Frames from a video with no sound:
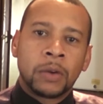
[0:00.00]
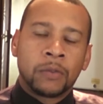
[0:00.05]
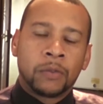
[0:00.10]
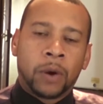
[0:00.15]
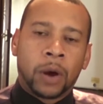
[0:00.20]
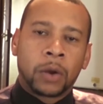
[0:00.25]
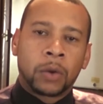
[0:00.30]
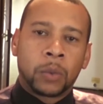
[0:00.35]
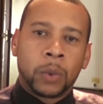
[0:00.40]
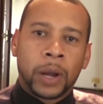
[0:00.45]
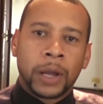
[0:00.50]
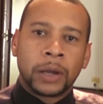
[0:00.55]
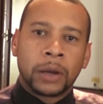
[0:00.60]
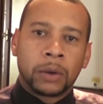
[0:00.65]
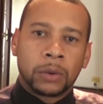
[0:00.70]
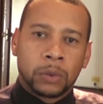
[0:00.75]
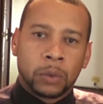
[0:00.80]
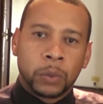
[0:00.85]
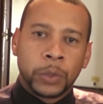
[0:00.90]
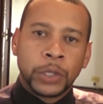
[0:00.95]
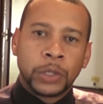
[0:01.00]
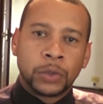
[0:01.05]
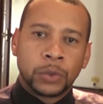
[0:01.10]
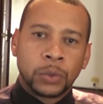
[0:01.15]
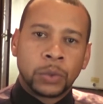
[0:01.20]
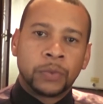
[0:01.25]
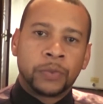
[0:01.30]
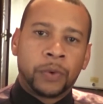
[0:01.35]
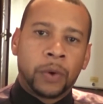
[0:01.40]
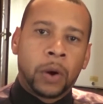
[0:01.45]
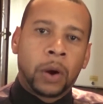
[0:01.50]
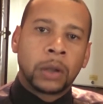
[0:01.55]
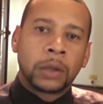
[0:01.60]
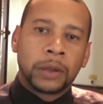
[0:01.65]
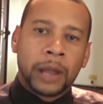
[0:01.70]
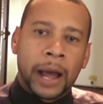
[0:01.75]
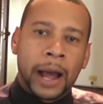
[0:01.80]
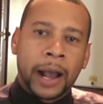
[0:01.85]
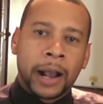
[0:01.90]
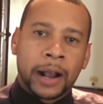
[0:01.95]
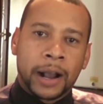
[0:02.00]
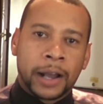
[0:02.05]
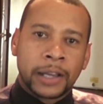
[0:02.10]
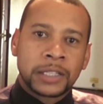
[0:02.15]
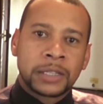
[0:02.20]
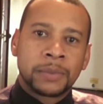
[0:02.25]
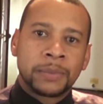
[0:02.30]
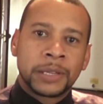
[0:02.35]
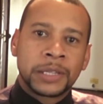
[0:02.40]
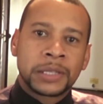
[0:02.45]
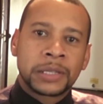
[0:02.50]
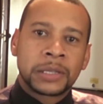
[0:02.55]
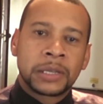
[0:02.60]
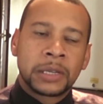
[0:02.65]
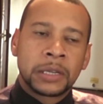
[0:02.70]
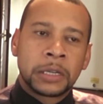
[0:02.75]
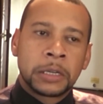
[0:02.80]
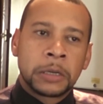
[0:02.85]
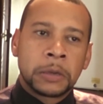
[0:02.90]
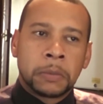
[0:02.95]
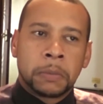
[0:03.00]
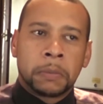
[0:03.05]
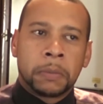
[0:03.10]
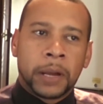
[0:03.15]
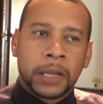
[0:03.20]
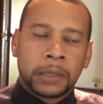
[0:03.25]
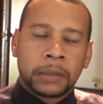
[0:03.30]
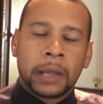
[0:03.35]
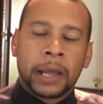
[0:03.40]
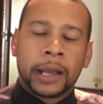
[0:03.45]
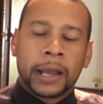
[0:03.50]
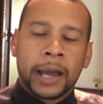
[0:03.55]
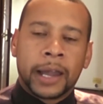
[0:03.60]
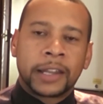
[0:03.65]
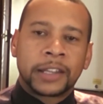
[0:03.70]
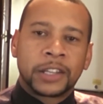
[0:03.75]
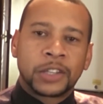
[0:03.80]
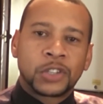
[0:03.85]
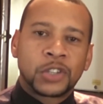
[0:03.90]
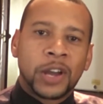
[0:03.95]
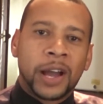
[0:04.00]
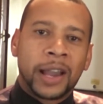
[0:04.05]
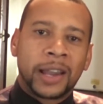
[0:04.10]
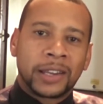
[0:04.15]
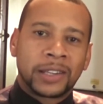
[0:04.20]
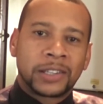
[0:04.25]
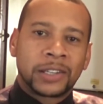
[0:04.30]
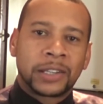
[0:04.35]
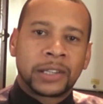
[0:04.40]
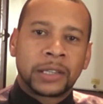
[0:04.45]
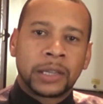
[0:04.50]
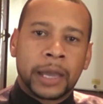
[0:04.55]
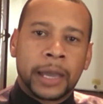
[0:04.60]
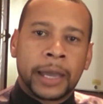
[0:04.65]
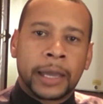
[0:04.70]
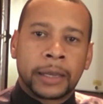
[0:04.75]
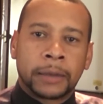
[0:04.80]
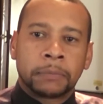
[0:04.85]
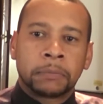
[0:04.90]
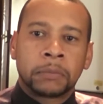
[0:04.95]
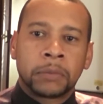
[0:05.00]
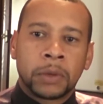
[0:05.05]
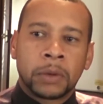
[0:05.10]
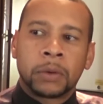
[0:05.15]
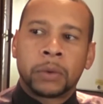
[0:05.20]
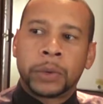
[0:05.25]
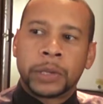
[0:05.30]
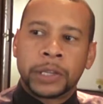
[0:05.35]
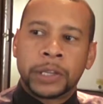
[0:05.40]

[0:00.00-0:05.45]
for what we do for our customers. But I got the challenge and we